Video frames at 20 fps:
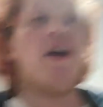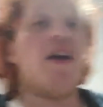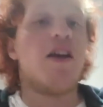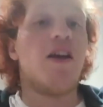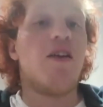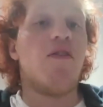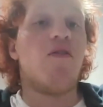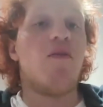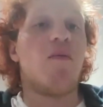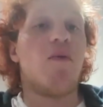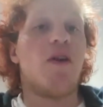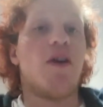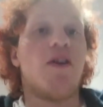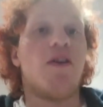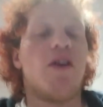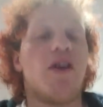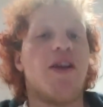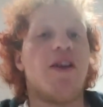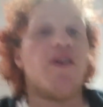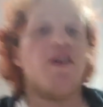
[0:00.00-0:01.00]
Hi
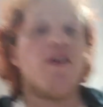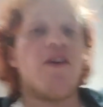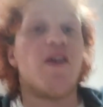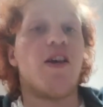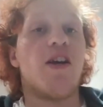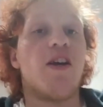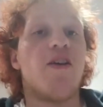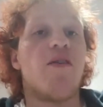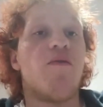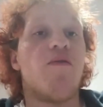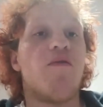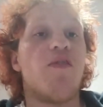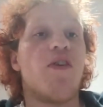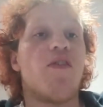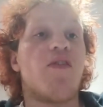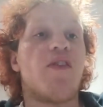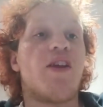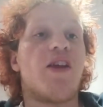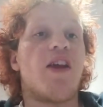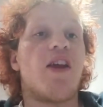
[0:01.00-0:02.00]
everyone, I did an
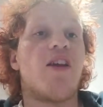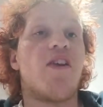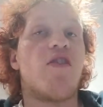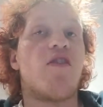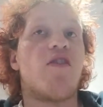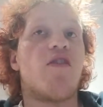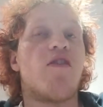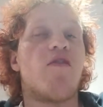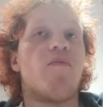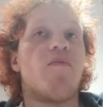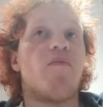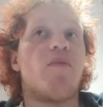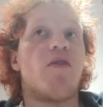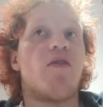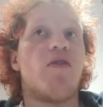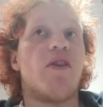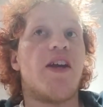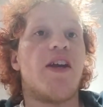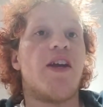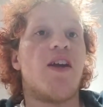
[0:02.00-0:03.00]
investigation of
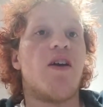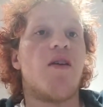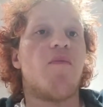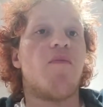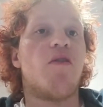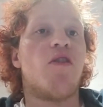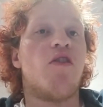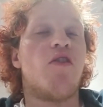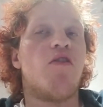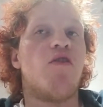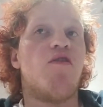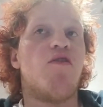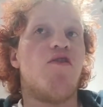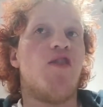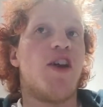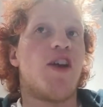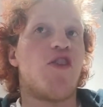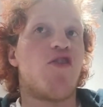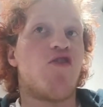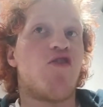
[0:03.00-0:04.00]
Borley
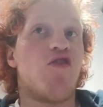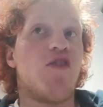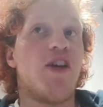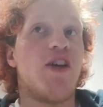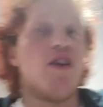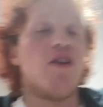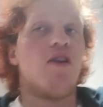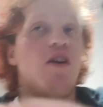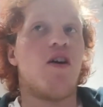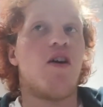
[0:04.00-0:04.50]
Rectory,